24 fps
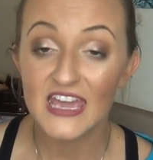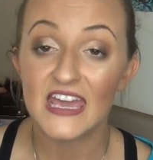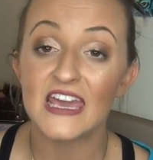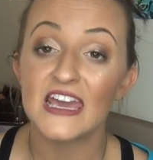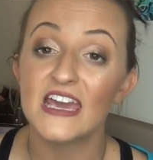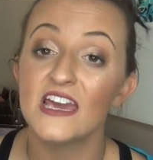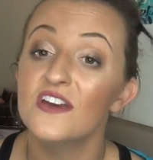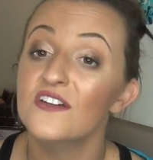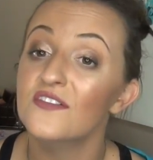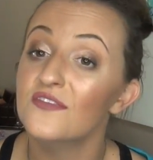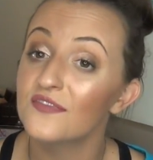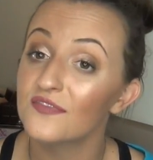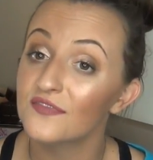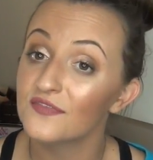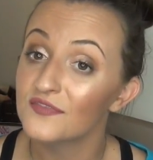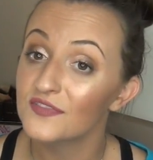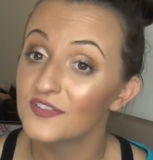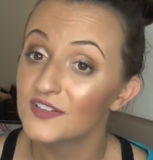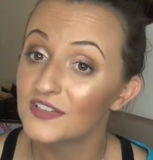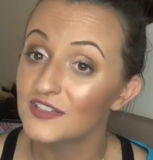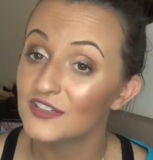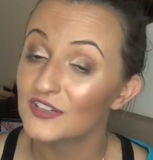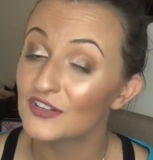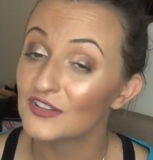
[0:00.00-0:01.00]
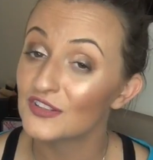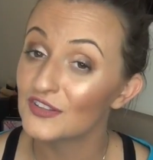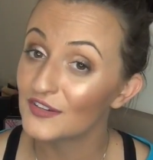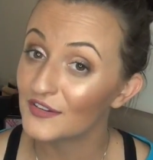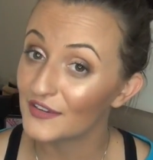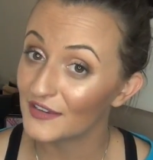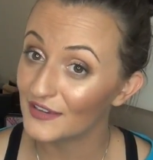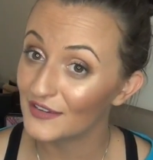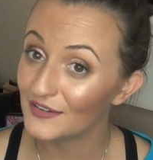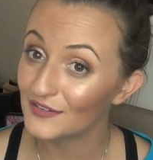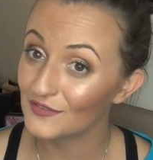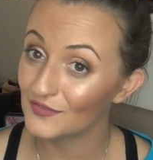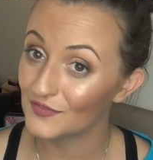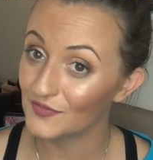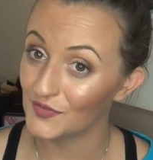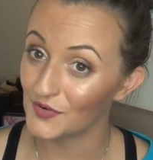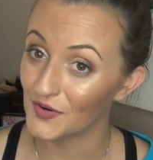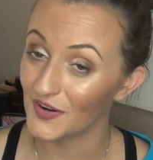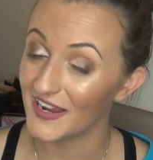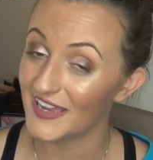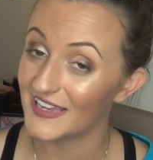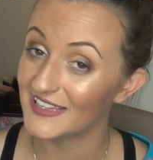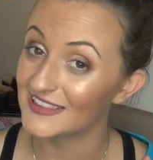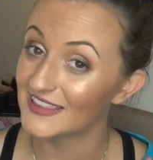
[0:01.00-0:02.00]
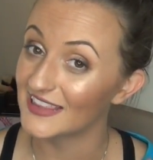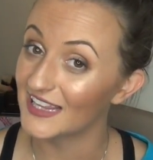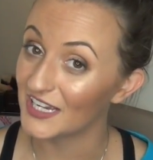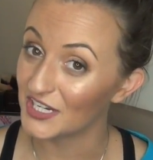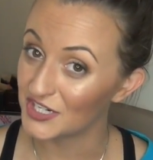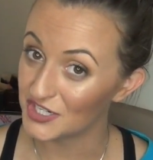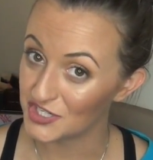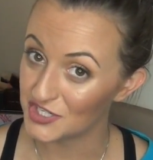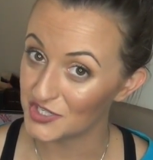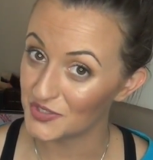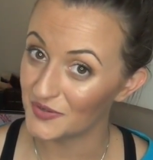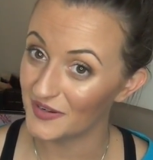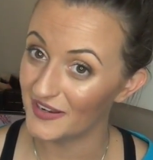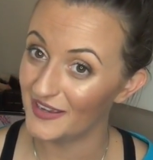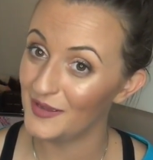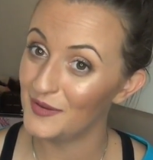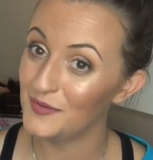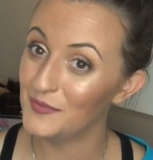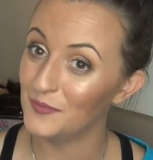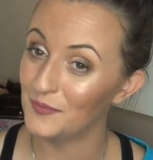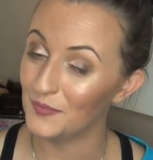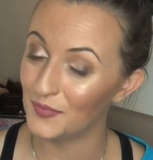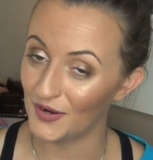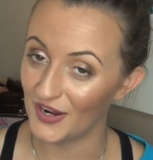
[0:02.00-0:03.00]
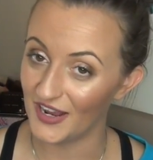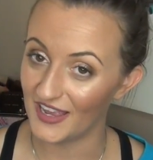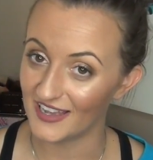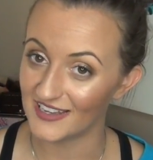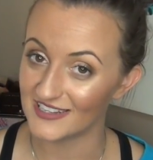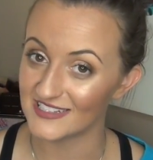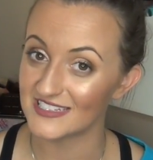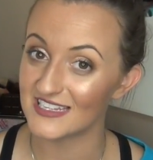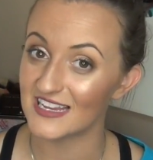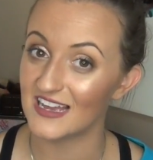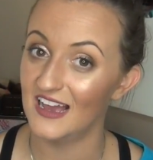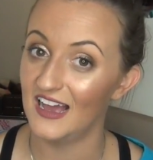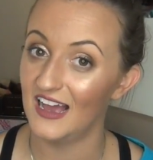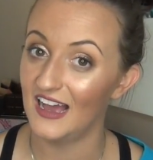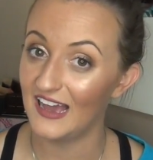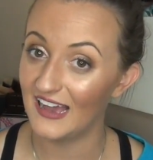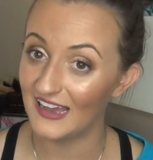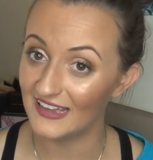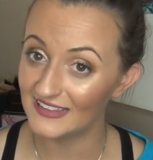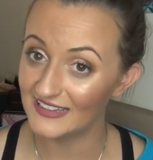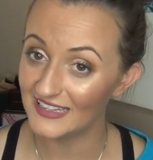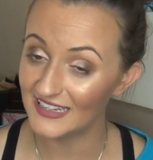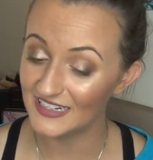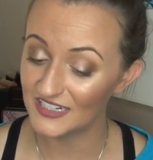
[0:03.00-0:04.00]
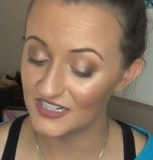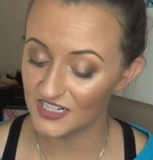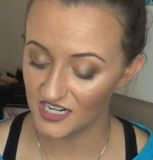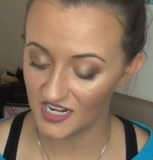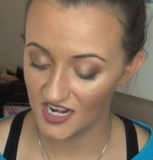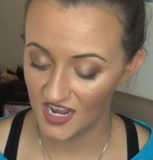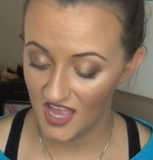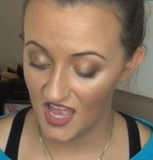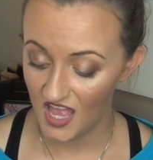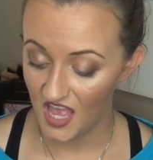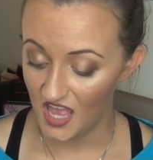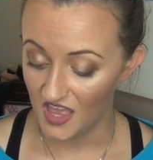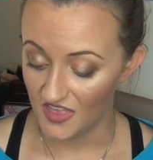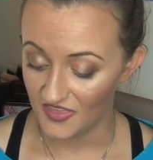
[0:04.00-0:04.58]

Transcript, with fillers: if you're looking for a luxury brand highlighter